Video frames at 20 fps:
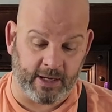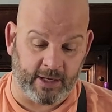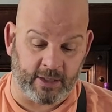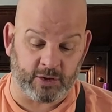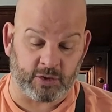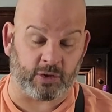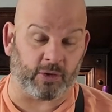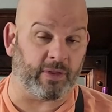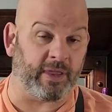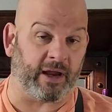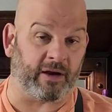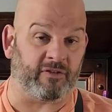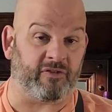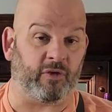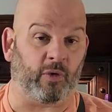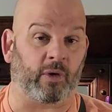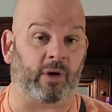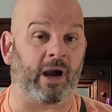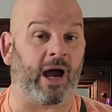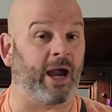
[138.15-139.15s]
so
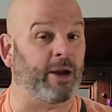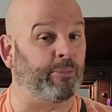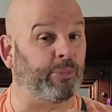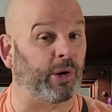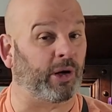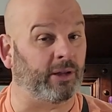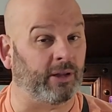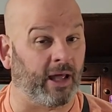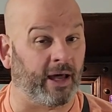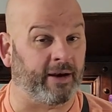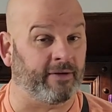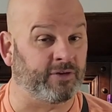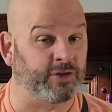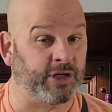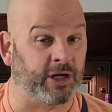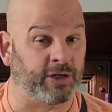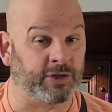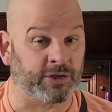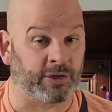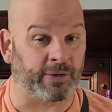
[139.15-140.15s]
therefore I put a lot of
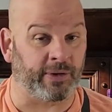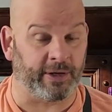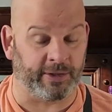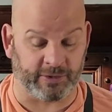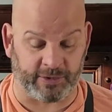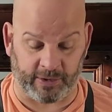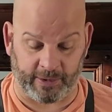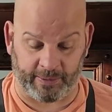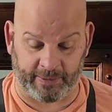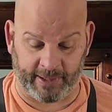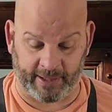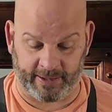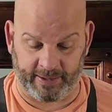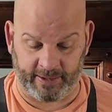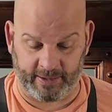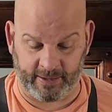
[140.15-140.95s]
ginger into it.